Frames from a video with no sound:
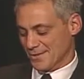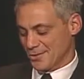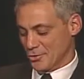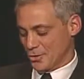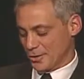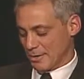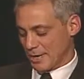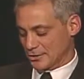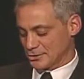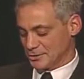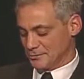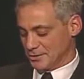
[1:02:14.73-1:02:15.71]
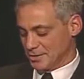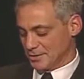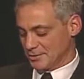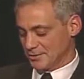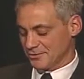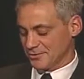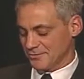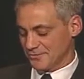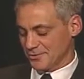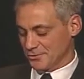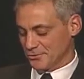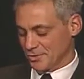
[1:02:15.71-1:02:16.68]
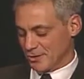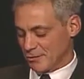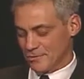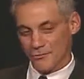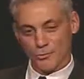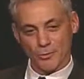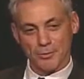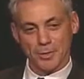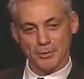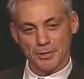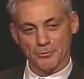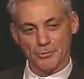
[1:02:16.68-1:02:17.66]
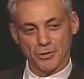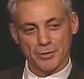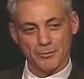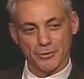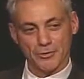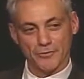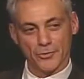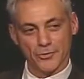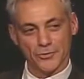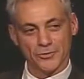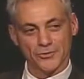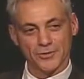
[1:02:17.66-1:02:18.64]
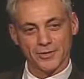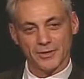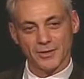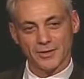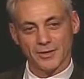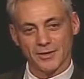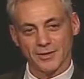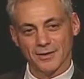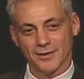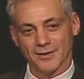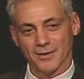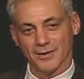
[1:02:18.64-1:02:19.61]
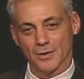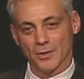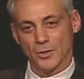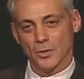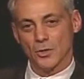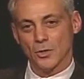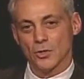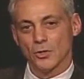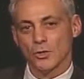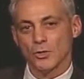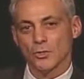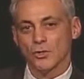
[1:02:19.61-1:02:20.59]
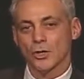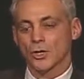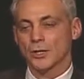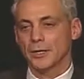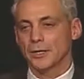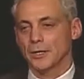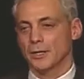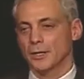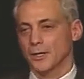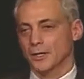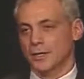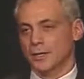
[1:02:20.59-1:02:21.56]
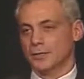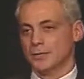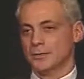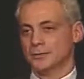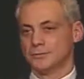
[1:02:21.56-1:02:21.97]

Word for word: You know, I'm actually beginning to see, feel sorry for Republican primary voters. Uh, look, uh,